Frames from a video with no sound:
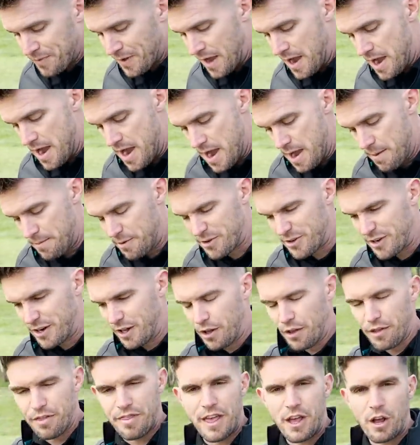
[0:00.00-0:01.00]
There's a
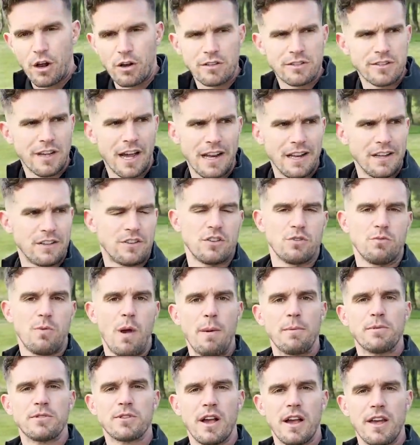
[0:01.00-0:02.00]
little thing on Titleist's
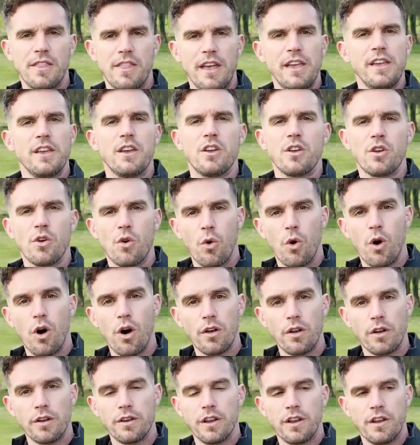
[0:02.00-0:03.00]
website that you can go
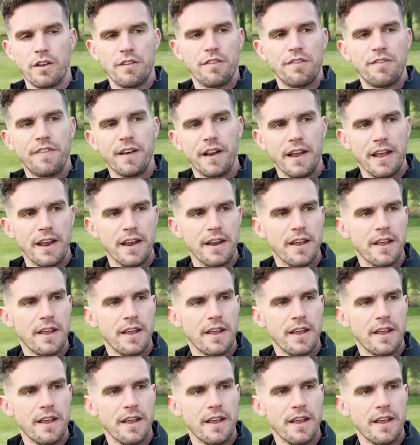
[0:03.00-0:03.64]
on and you can fill in,